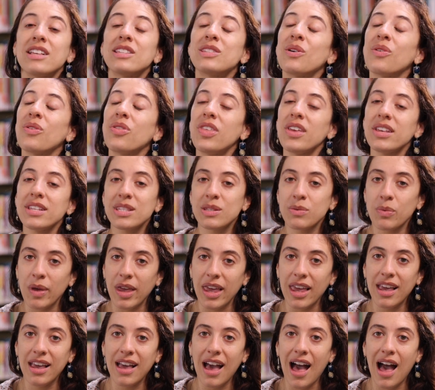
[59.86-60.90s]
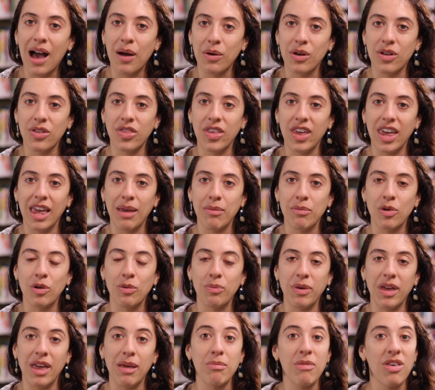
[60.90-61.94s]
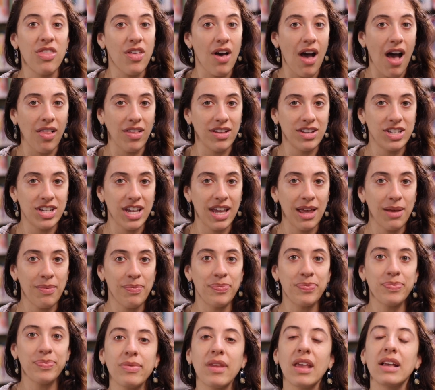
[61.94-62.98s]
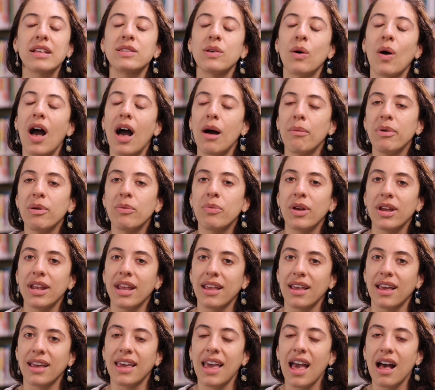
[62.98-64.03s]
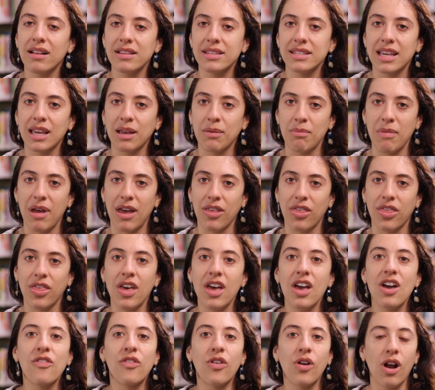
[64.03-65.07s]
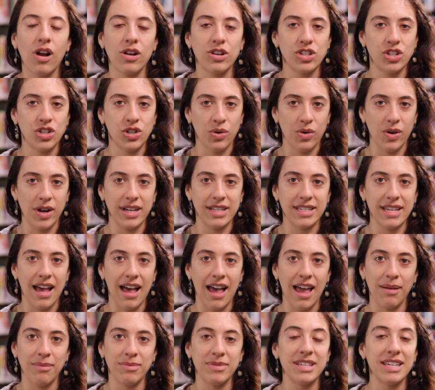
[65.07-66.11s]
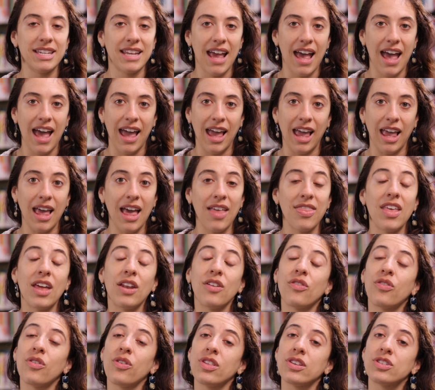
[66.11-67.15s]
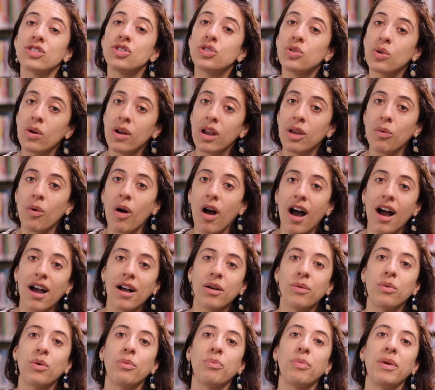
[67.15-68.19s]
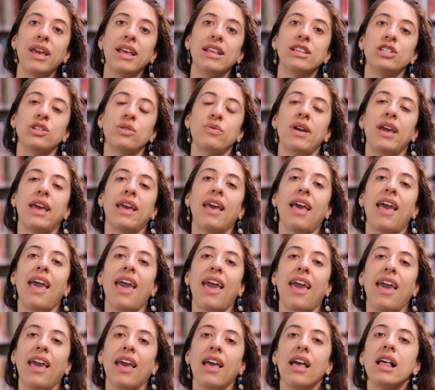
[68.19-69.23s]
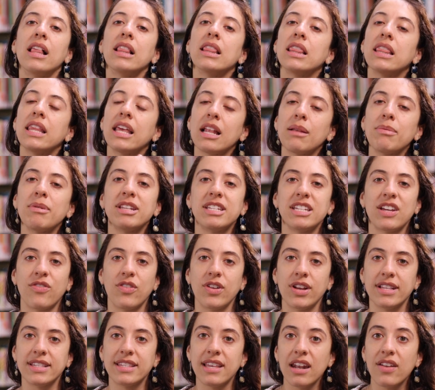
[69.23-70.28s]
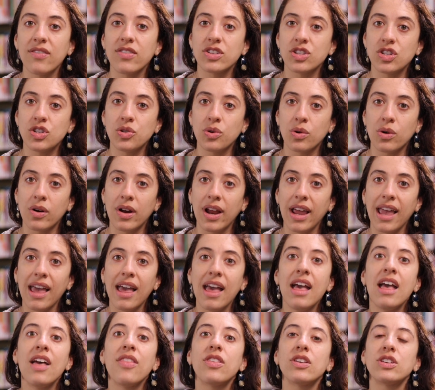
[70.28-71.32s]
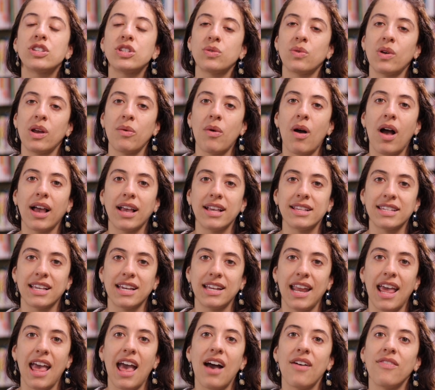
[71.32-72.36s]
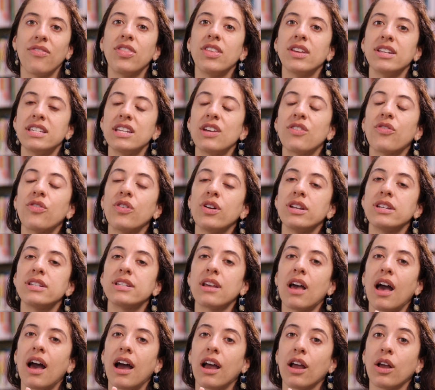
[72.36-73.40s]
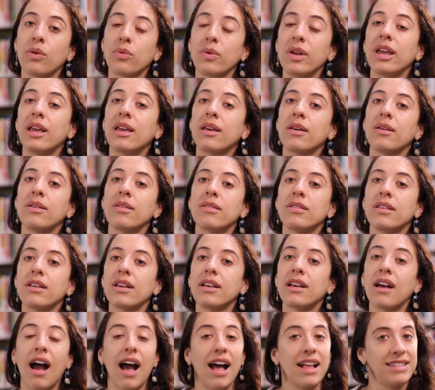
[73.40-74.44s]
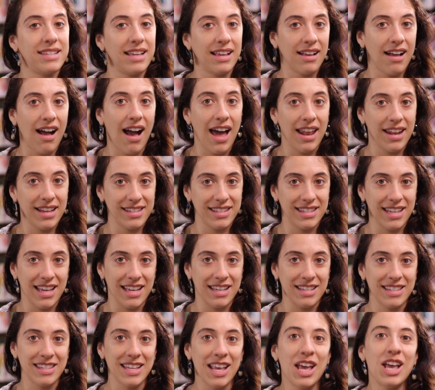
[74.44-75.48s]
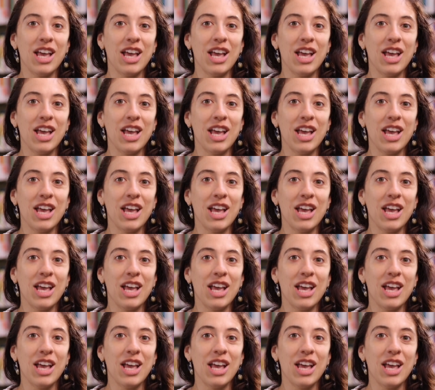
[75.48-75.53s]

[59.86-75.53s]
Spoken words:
So this week, our theme will be mythology. So I'll be reading a Celtic myth for our story time today. And then for the story walk, we'll be doing a little bit different. Instead of a story, the story walk is going to have the different Greek gods and goddesses.